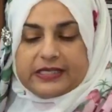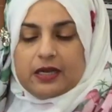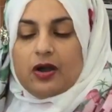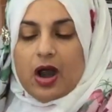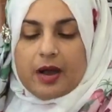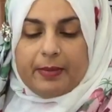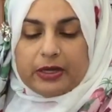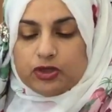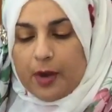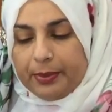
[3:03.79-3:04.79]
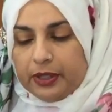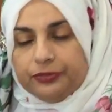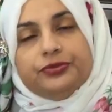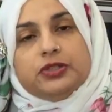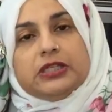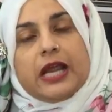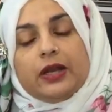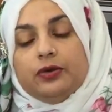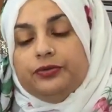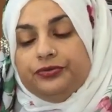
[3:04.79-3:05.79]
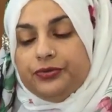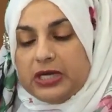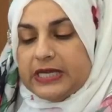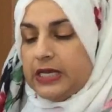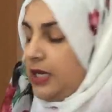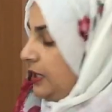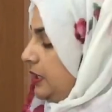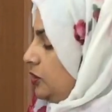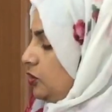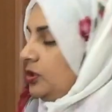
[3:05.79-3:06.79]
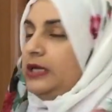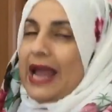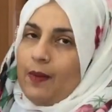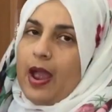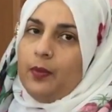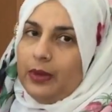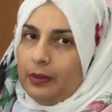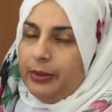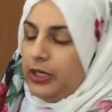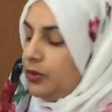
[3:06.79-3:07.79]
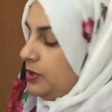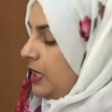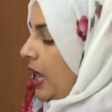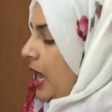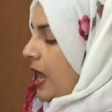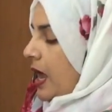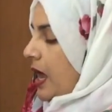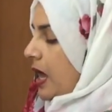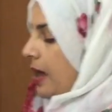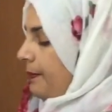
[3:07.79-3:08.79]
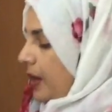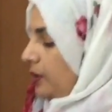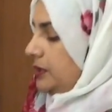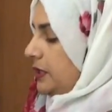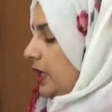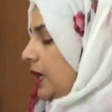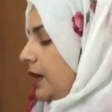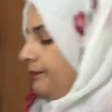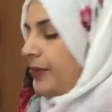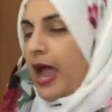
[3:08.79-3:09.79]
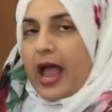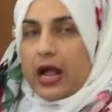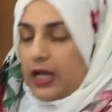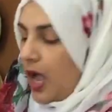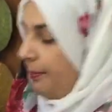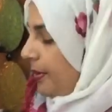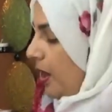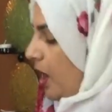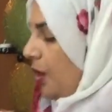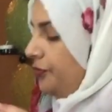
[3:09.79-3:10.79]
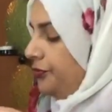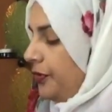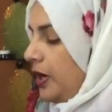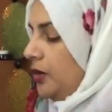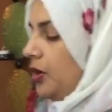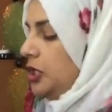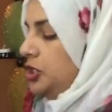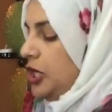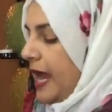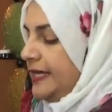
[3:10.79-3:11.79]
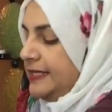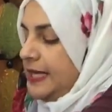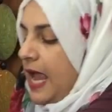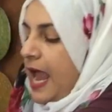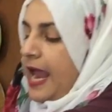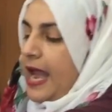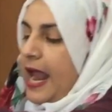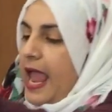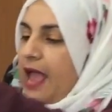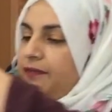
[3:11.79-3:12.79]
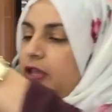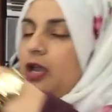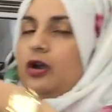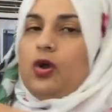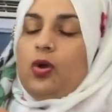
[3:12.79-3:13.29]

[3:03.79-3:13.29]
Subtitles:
here are my tropical fruits, and I couldn't freeze any of these, so now I will be using about a cup of crushed ice, and I have here